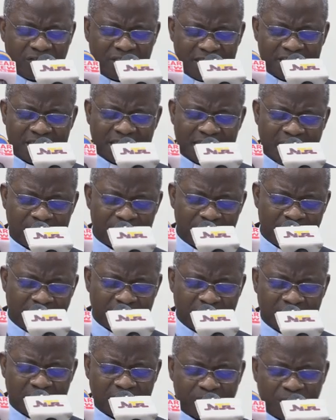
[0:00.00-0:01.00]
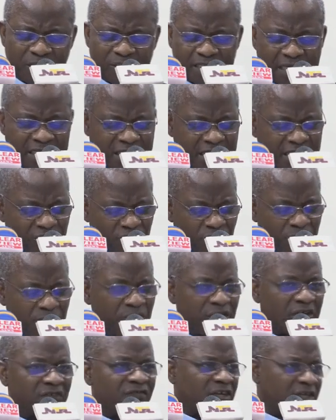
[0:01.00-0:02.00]
system that is pretending to
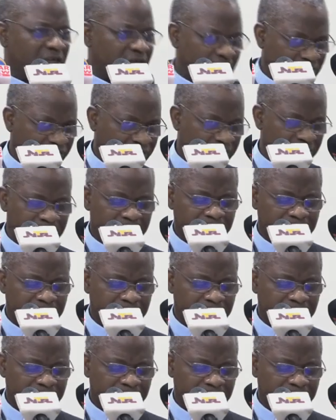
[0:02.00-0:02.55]
be a federation.